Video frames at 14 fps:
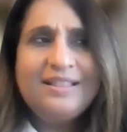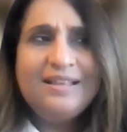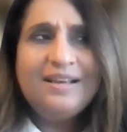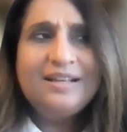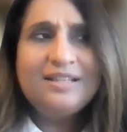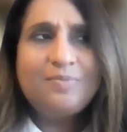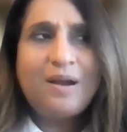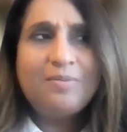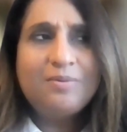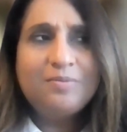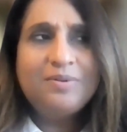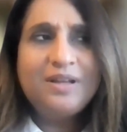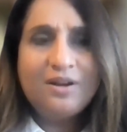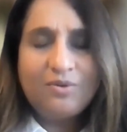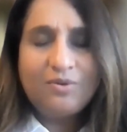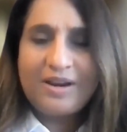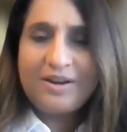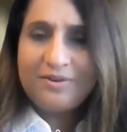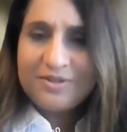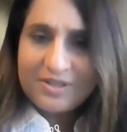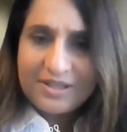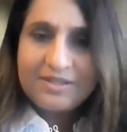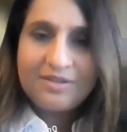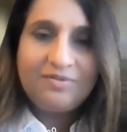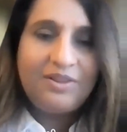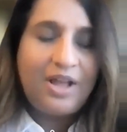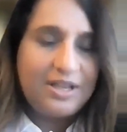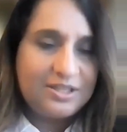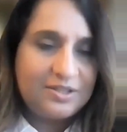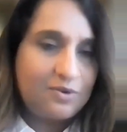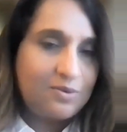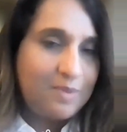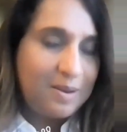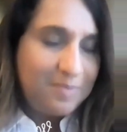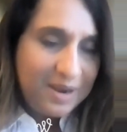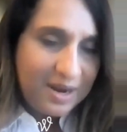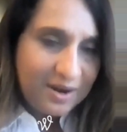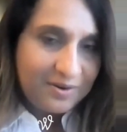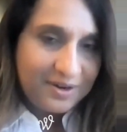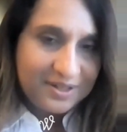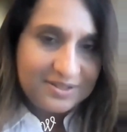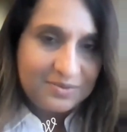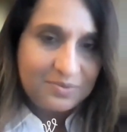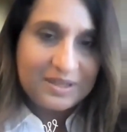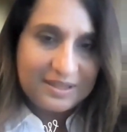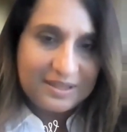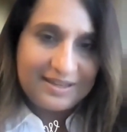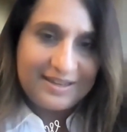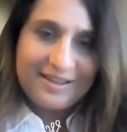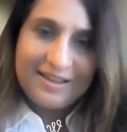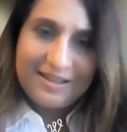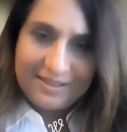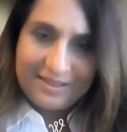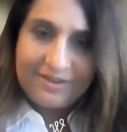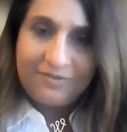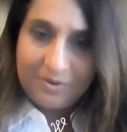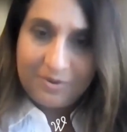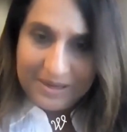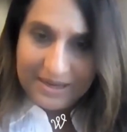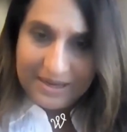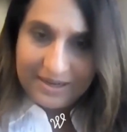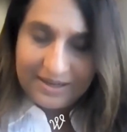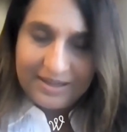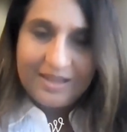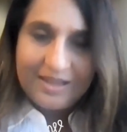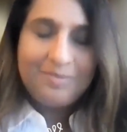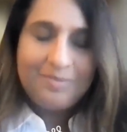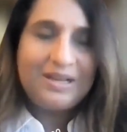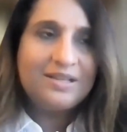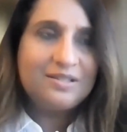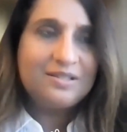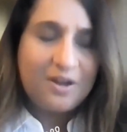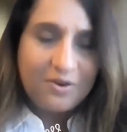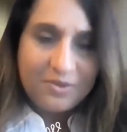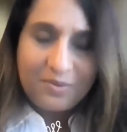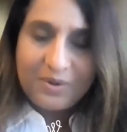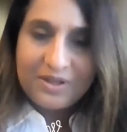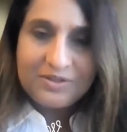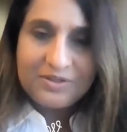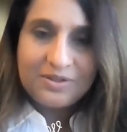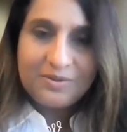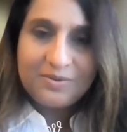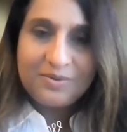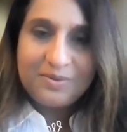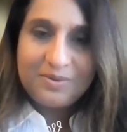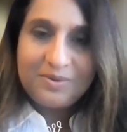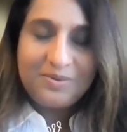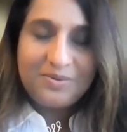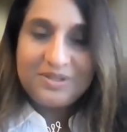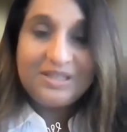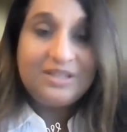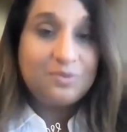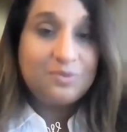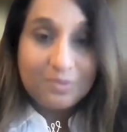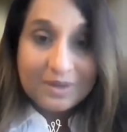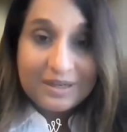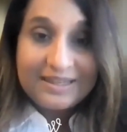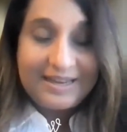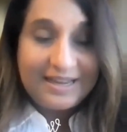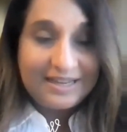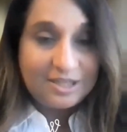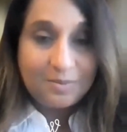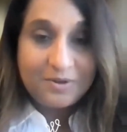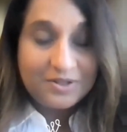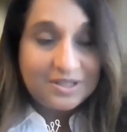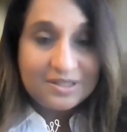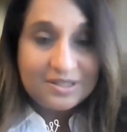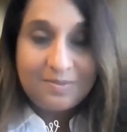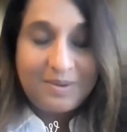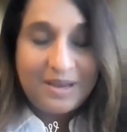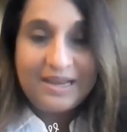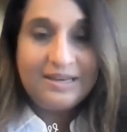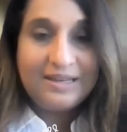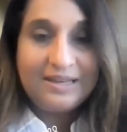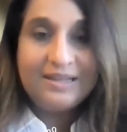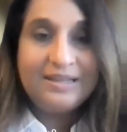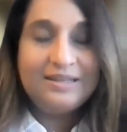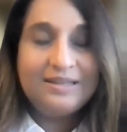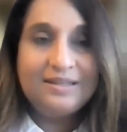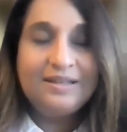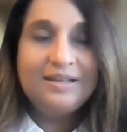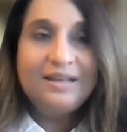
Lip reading: think it's probably a greater sense of loss for my parents really than for me, because they're the ones who didn't really get to participate in